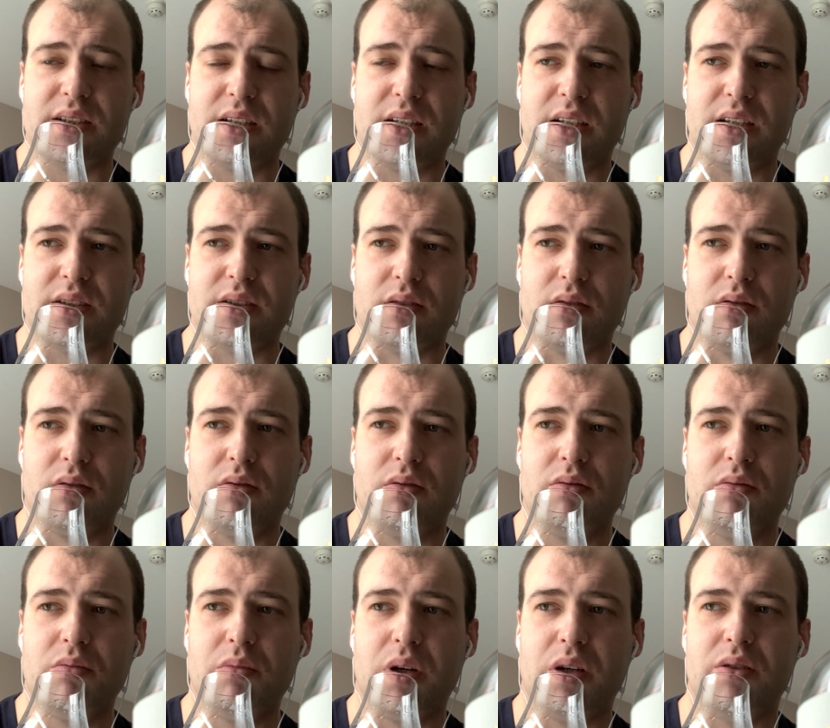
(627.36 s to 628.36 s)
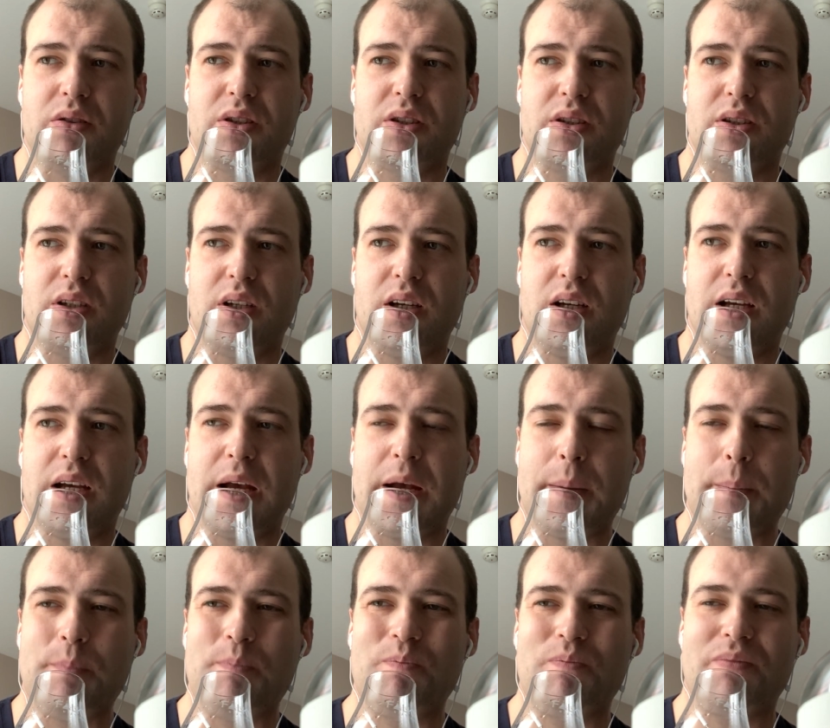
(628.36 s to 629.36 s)
there's almost,
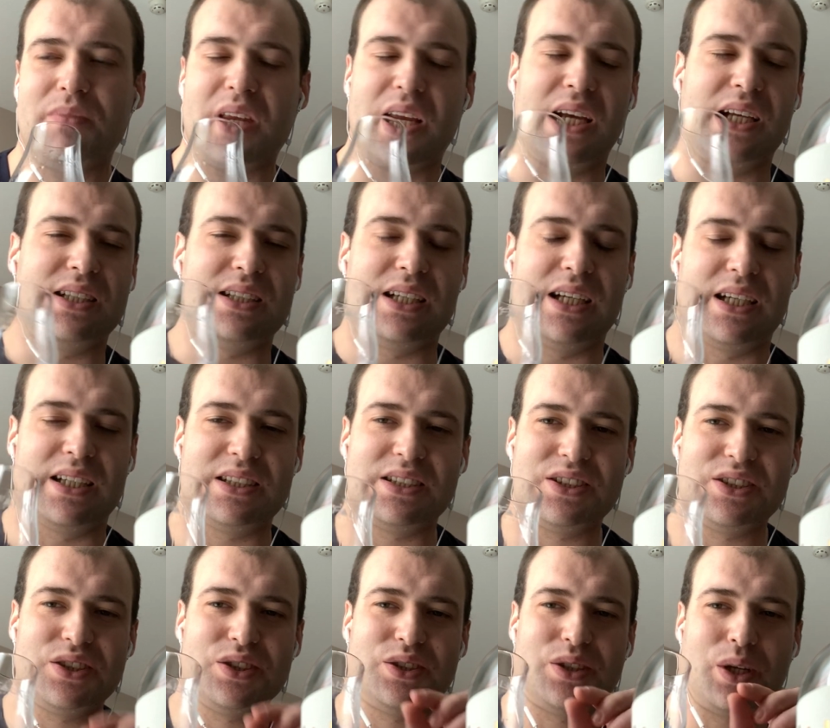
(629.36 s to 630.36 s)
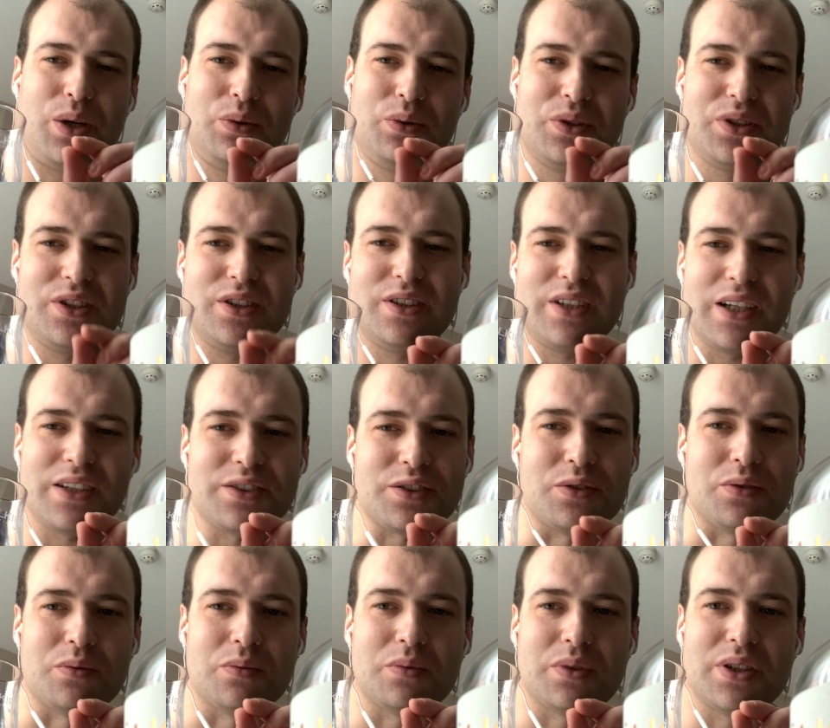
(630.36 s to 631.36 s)
it's so
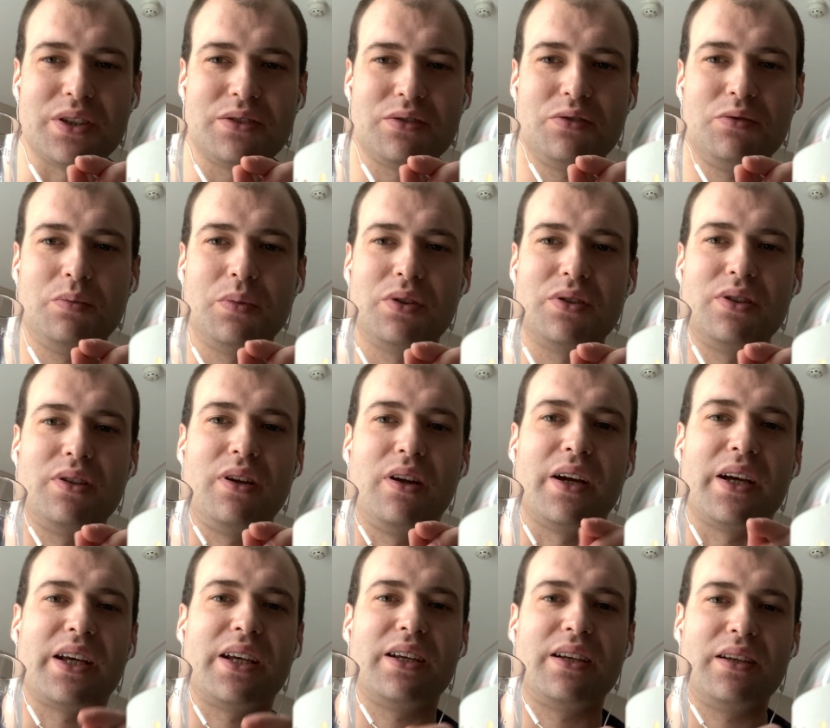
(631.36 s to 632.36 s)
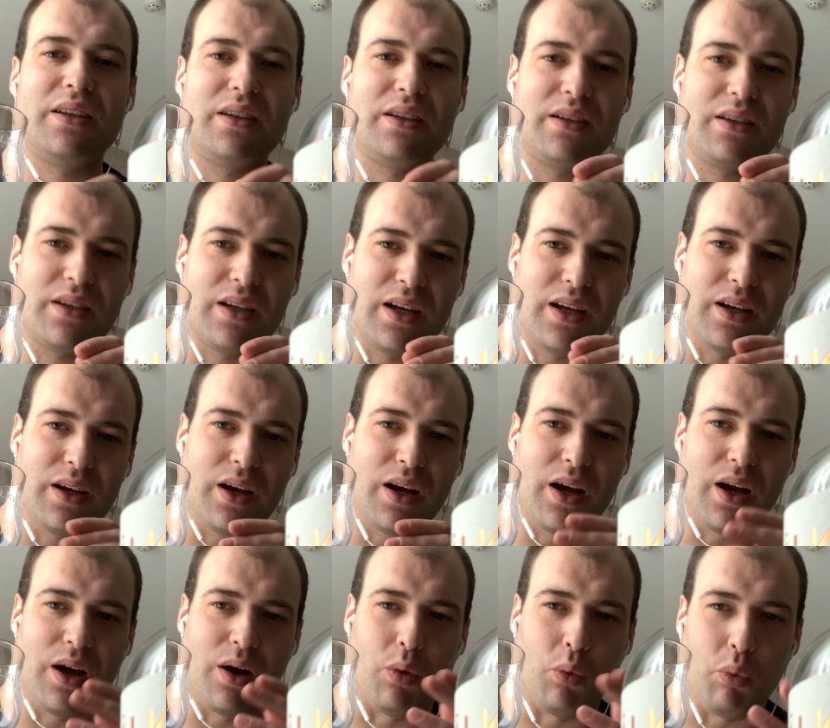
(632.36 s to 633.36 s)
subtle, it's almost like
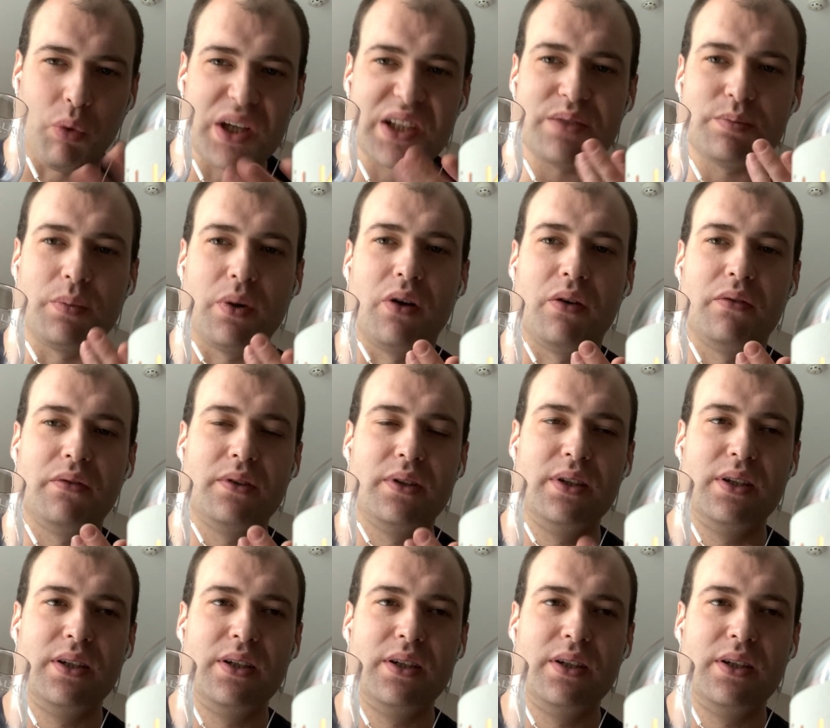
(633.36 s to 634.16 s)
a wisp of,